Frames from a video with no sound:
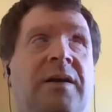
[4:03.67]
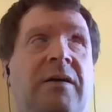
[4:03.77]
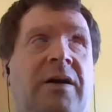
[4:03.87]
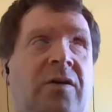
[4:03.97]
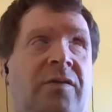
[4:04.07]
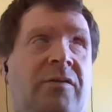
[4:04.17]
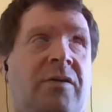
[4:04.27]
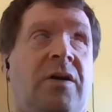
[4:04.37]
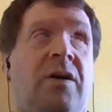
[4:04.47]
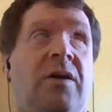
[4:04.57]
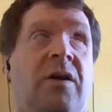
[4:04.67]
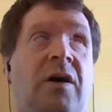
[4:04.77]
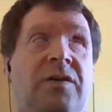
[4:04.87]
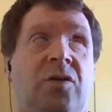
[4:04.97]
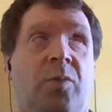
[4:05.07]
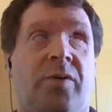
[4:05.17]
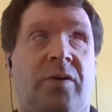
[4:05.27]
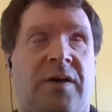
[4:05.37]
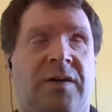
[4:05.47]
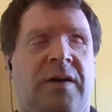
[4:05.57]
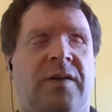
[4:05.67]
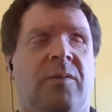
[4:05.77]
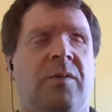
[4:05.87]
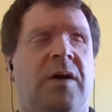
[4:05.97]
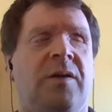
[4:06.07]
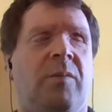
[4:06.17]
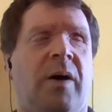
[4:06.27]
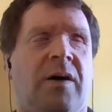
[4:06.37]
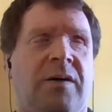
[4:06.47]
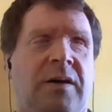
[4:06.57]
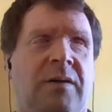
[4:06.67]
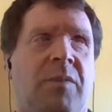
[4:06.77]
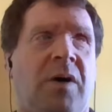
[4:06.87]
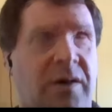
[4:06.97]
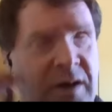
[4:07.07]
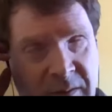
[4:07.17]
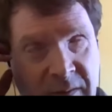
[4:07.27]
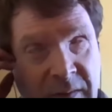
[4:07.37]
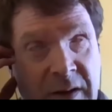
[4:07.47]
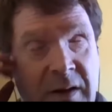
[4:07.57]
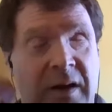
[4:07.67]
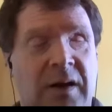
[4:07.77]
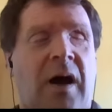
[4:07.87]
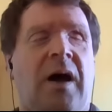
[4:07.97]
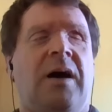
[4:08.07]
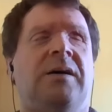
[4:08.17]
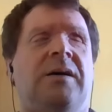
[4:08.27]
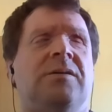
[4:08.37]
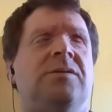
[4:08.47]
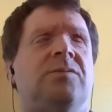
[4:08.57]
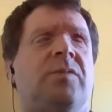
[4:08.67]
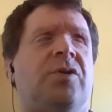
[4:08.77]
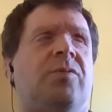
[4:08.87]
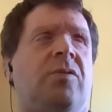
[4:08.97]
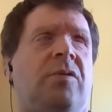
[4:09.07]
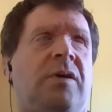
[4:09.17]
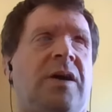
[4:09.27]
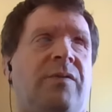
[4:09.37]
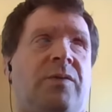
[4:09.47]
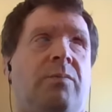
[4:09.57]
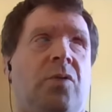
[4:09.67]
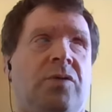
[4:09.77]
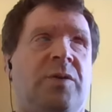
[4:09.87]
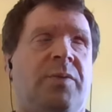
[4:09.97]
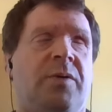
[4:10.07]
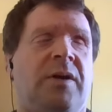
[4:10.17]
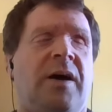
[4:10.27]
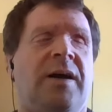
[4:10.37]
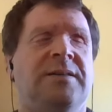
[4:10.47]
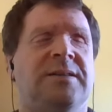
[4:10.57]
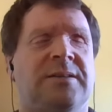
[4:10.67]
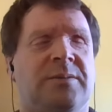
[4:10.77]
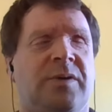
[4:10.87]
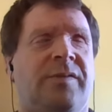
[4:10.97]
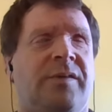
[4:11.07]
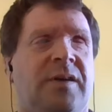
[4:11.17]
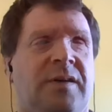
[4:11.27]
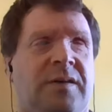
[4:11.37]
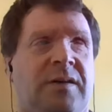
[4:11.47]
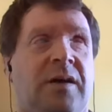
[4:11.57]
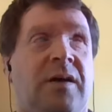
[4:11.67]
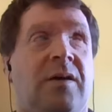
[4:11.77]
Now, I know there are nice new products in the in the marking marking uh, which will give us multiple lines, but for this,